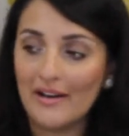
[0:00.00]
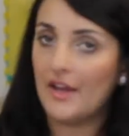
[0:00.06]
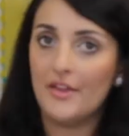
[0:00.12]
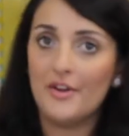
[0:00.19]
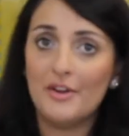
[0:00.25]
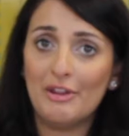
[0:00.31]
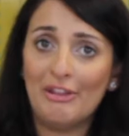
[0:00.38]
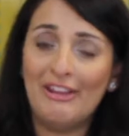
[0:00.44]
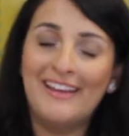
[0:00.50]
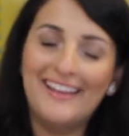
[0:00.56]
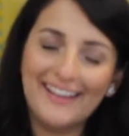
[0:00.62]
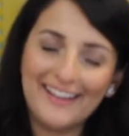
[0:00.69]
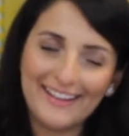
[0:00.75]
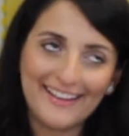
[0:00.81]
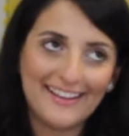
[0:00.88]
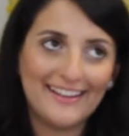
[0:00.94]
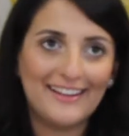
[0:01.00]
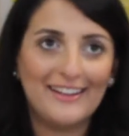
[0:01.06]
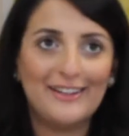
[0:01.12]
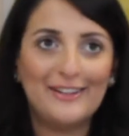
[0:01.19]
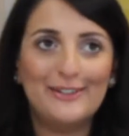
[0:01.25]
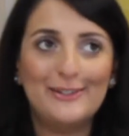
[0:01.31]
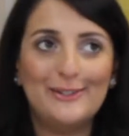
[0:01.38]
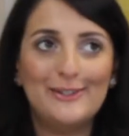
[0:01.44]
Another thing
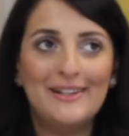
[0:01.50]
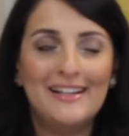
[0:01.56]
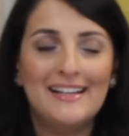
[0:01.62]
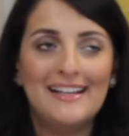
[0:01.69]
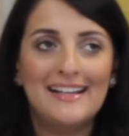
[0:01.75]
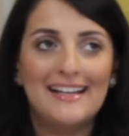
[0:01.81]
you